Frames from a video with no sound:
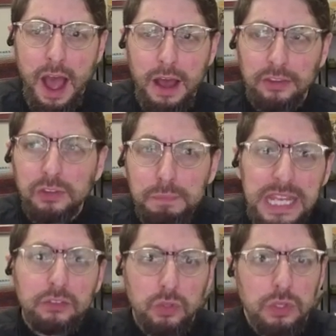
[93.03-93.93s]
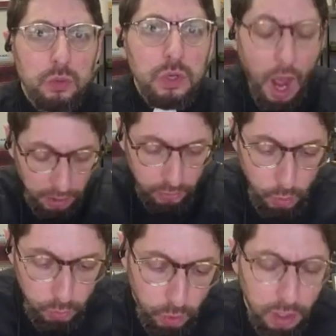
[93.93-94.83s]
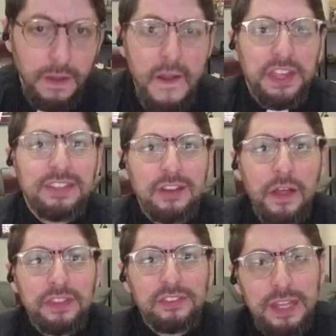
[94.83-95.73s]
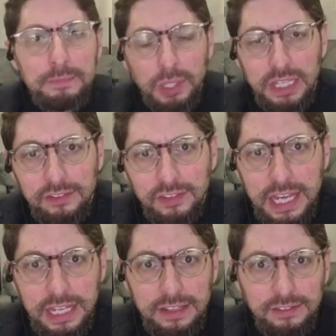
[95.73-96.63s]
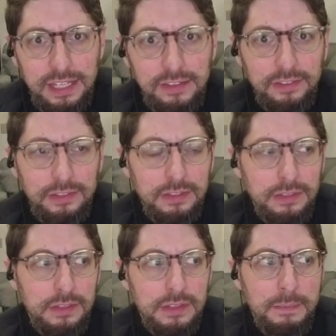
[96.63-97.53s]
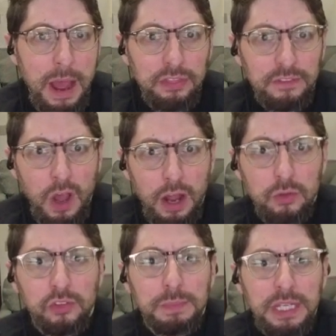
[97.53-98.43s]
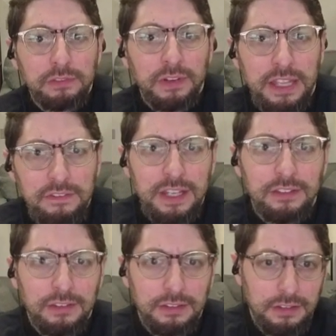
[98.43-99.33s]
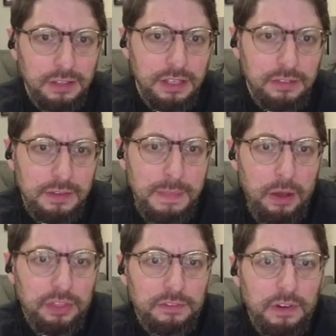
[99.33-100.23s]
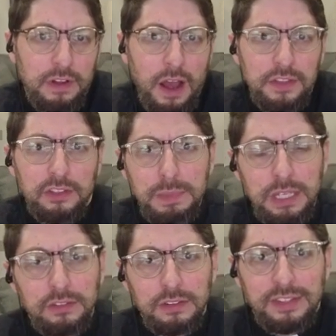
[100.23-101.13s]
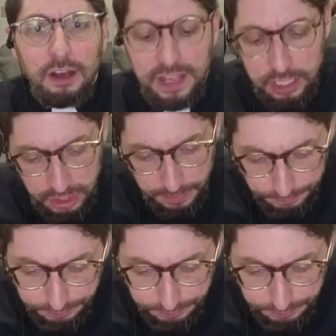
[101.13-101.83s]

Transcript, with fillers: uh, speak to you, God's own word. He's not the sin police. He's, he's the mouth of God who speaks forgiveness. He's the mouth of, of God that speaks salvation.